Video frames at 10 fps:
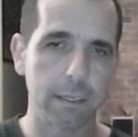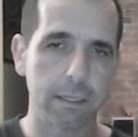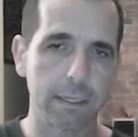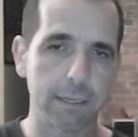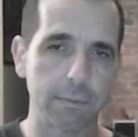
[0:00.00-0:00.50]

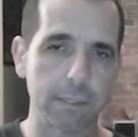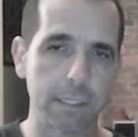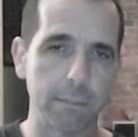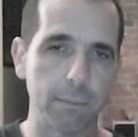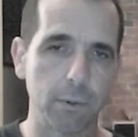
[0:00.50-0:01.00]
That was the
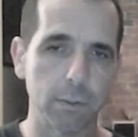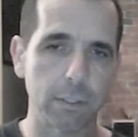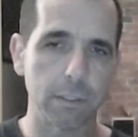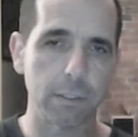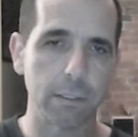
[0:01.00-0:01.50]

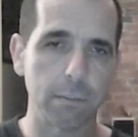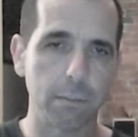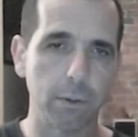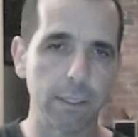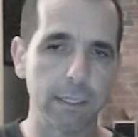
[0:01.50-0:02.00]
important
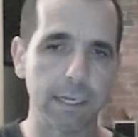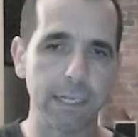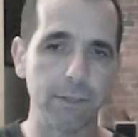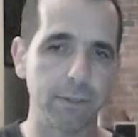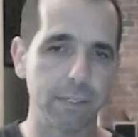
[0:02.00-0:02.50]
point, and
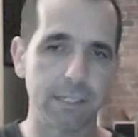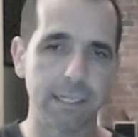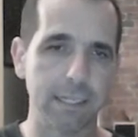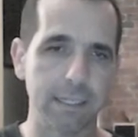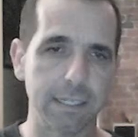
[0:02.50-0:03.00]
you can see
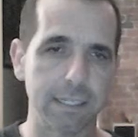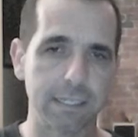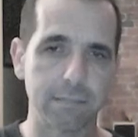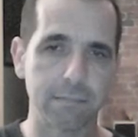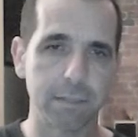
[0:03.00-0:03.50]
that
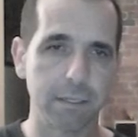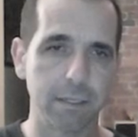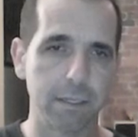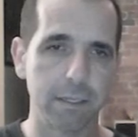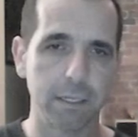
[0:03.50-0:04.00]
this
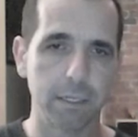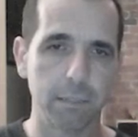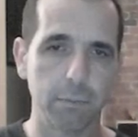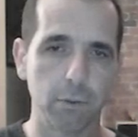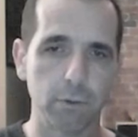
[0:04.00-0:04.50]

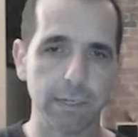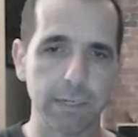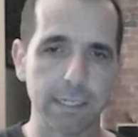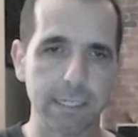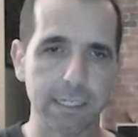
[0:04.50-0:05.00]
pawn
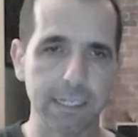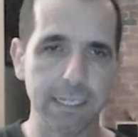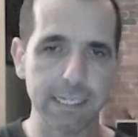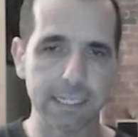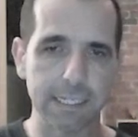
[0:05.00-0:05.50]
race
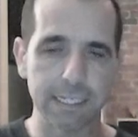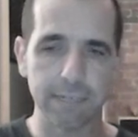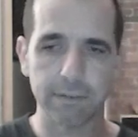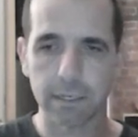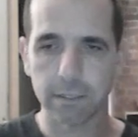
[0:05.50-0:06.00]
isn't even
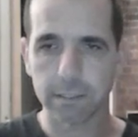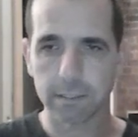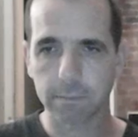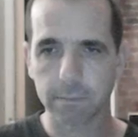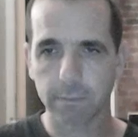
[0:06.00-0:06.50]
close.
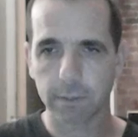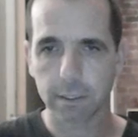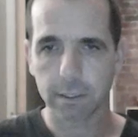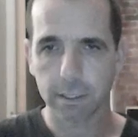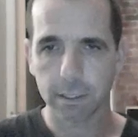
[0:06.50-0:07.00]

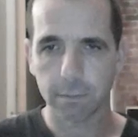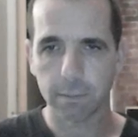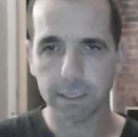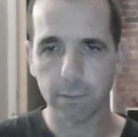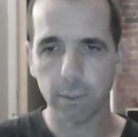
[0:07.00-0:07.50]

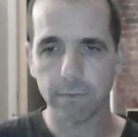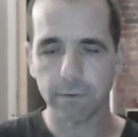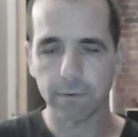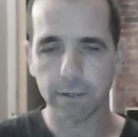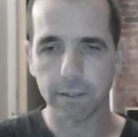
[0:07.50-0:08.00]
Complete win
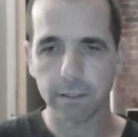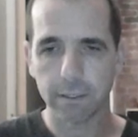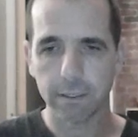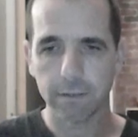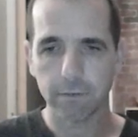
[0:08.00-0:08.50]

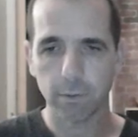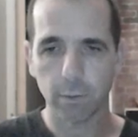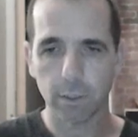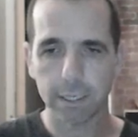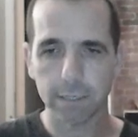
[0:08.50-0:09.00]
for white.